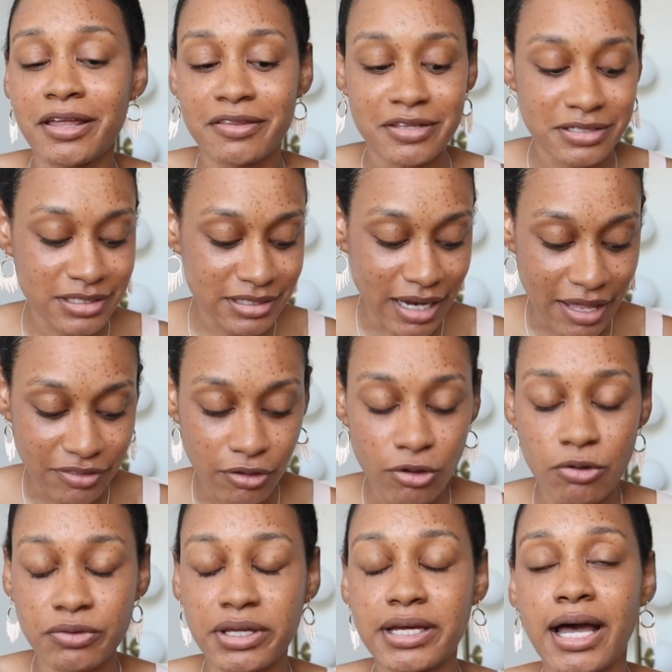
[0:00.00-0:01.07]
This is not the
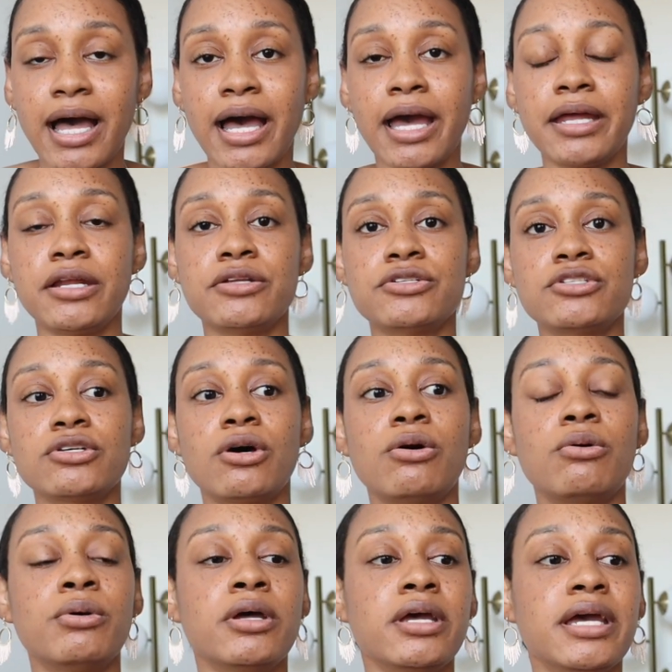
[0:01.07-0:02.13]
only kind, and
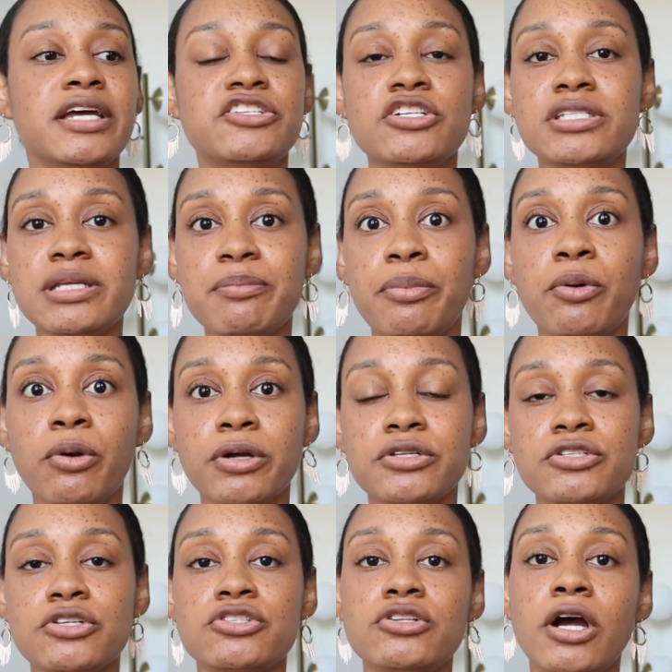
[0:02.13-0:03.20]
so it's just important
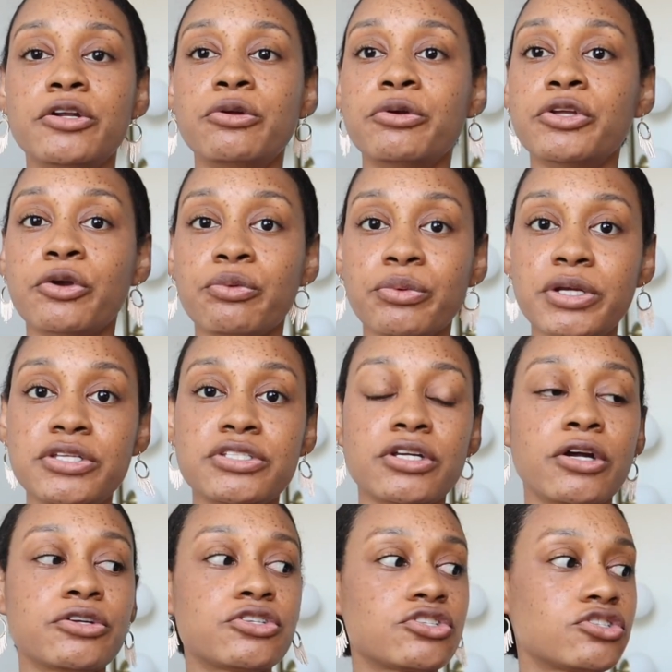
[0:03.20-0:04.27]
to start doing your
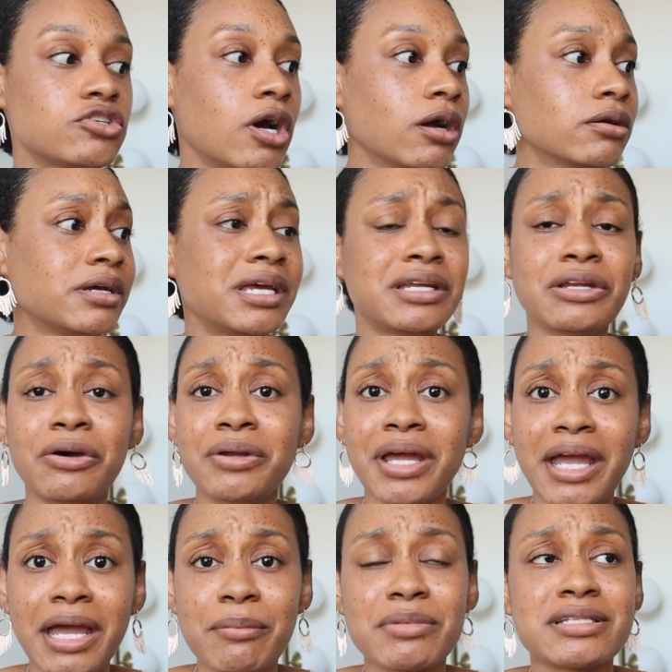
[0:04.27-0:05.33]
research, start getting on
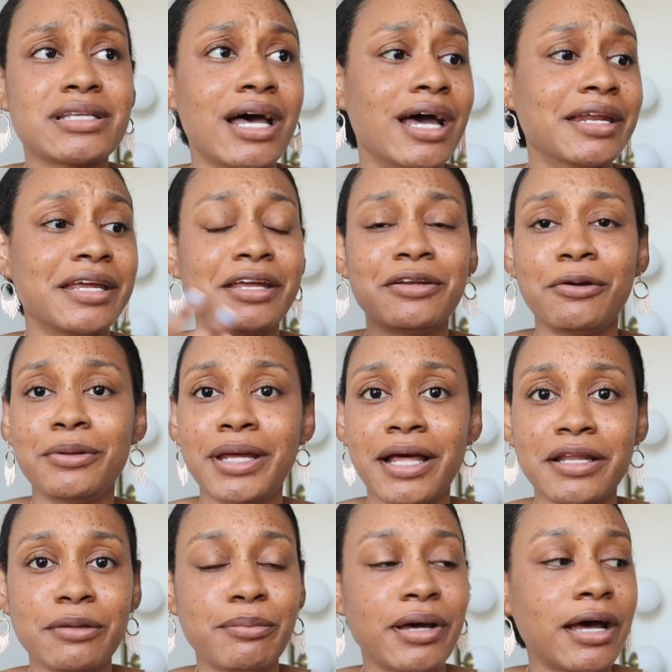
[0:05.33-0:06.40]
Amazon, getting on
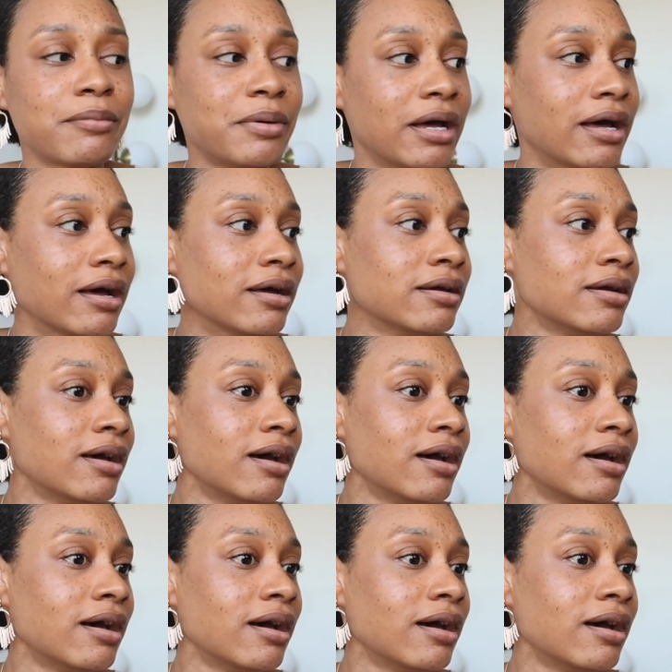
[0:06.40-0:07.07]
Alibaba,